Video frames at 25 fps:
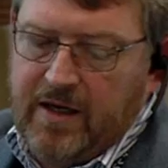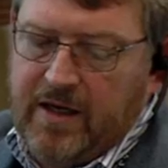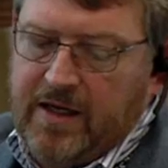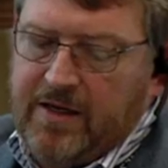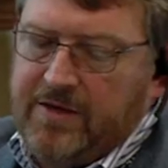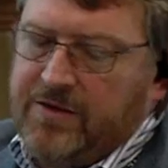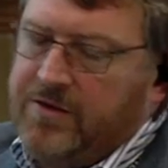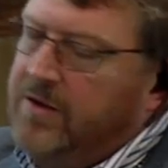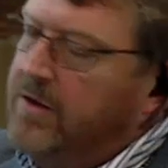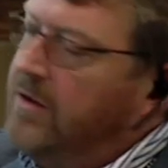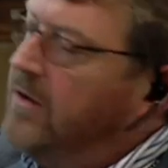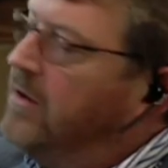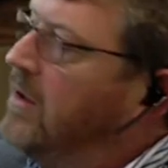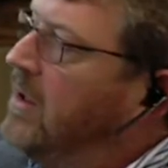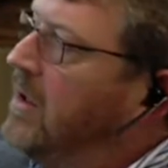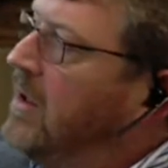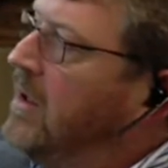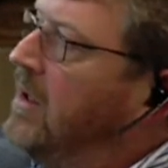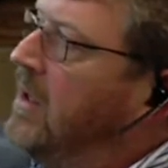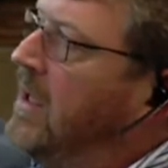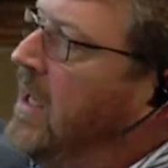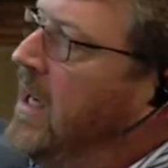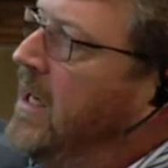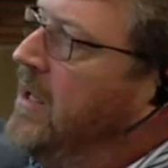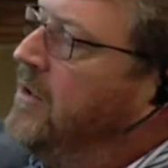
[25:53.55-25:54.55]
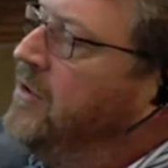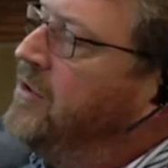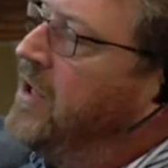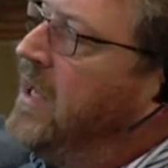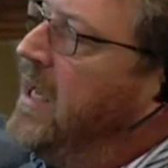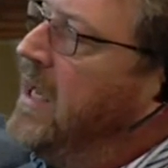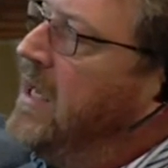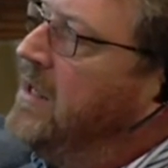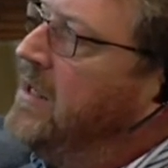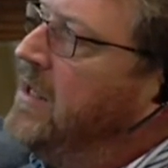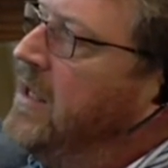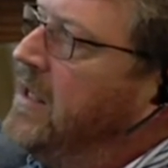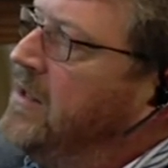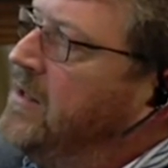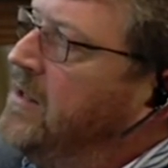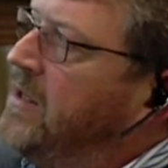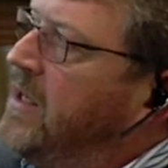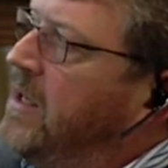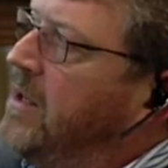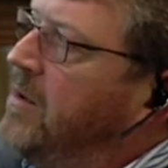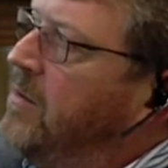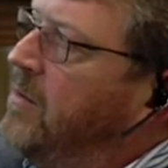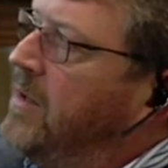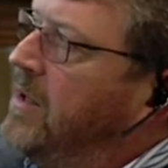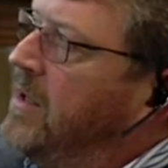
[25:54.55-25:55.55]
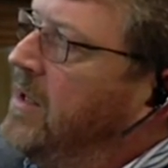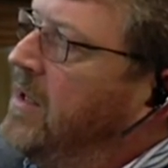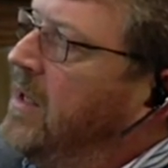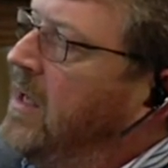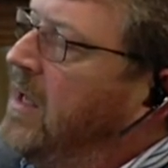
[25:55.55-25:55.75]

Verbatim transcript: is, you know, a large contact center with a